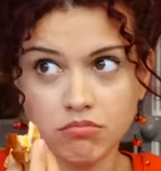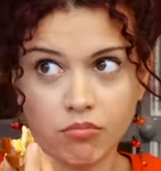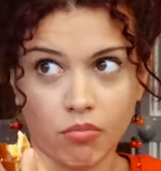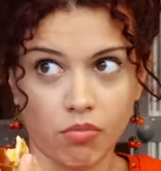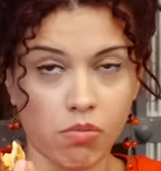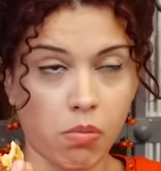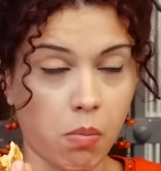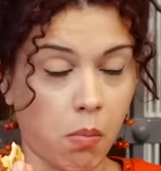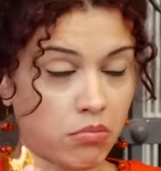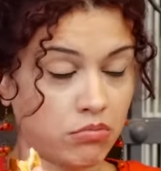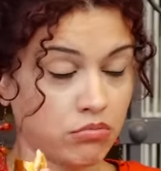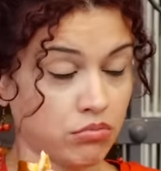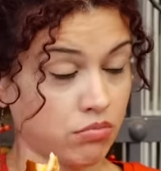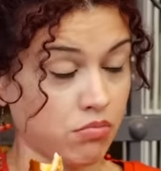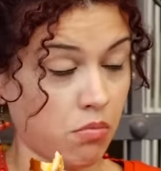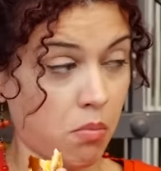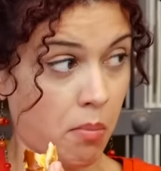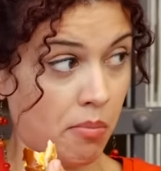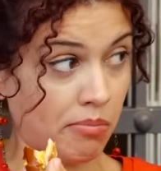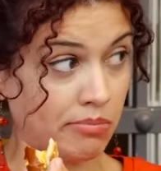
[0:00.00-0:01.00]
Well, if
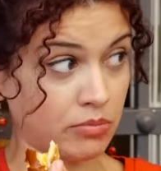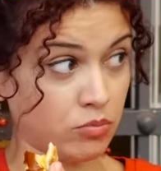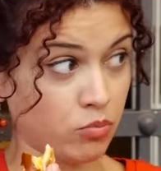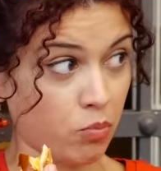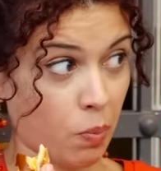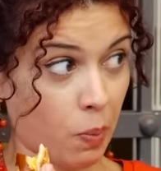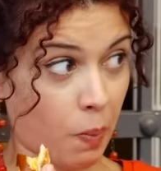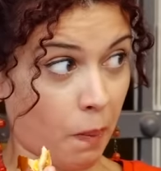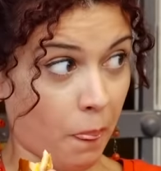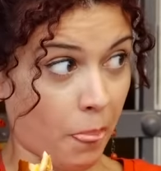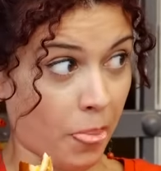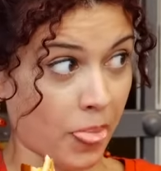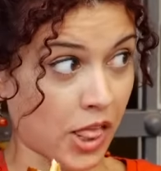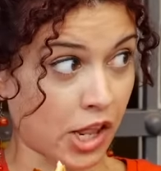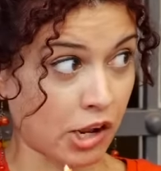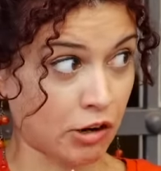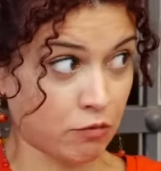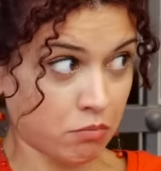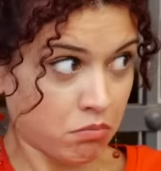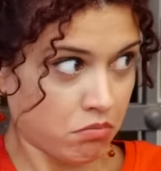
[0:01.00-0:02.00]
you aren't gonna eat
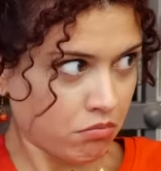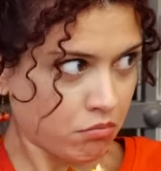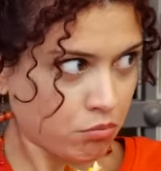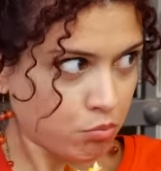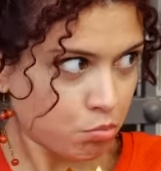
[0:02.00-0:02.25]
it…